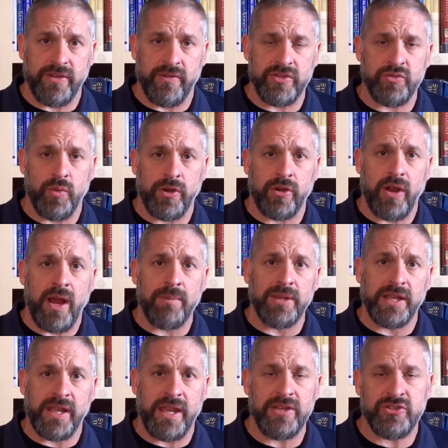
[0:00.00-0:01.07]
of us, what our
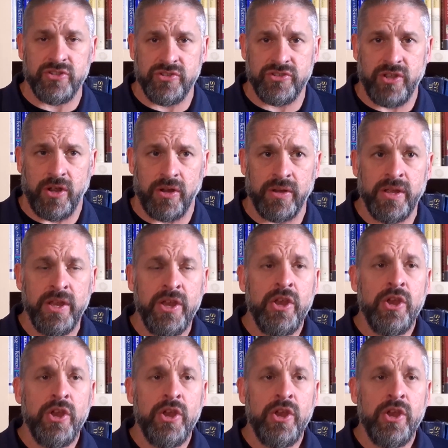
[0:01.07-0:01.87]
obligations are,